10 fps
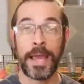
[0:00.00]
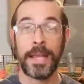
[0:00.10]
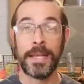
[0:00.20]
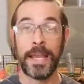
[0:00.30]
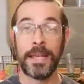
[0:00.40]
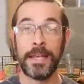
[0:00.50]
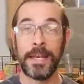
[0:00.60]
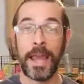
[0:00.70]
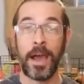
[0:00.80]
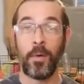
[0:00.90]
And
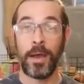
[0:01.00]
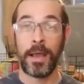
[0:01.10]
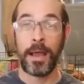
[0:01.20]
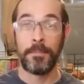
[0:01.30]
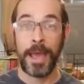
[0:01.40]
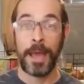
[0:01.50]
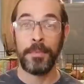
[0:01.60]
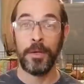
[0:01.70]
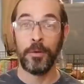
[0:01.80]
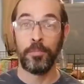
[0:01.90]
now I'm
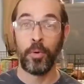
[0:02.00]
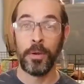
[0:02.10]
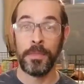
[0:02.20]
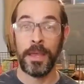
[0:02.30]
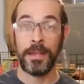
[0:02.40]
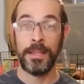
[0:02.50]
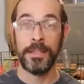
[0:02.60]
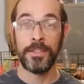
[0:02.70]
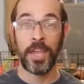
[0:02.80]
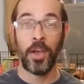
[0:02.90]
happy to report that
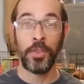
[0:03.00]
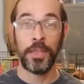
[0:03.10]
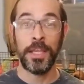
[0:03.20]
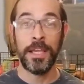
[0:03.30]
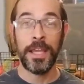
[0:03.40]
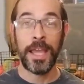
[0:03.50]
he is healthy